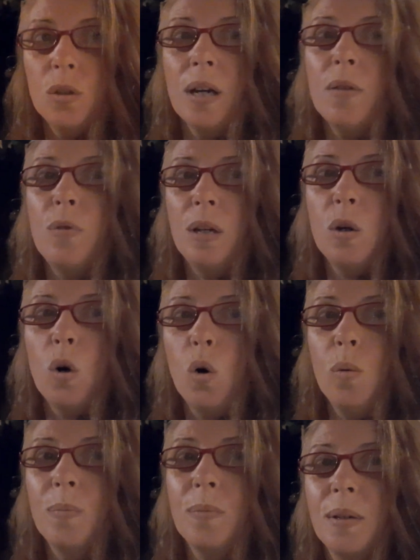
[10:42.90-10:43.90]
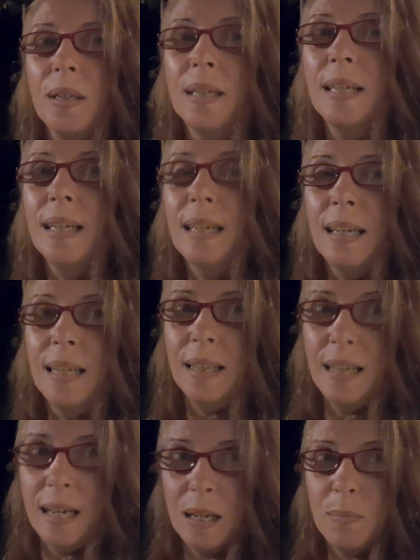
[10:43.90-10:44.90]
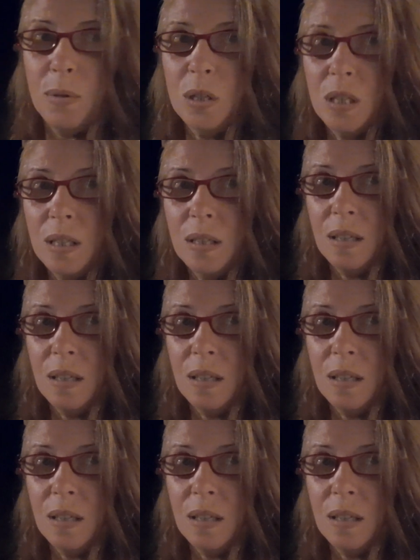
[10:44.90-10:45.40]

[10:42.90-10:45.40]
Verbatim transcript: I rehome the animals